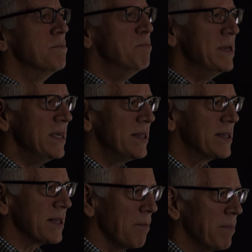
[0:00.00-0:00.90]
to be
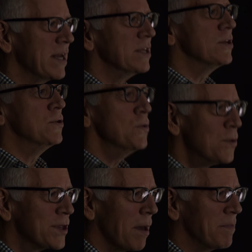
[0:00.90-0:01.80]
somebody, to
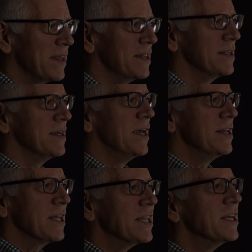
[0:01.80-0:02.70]
do something,
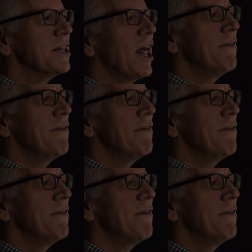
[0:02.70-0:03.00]
to lead a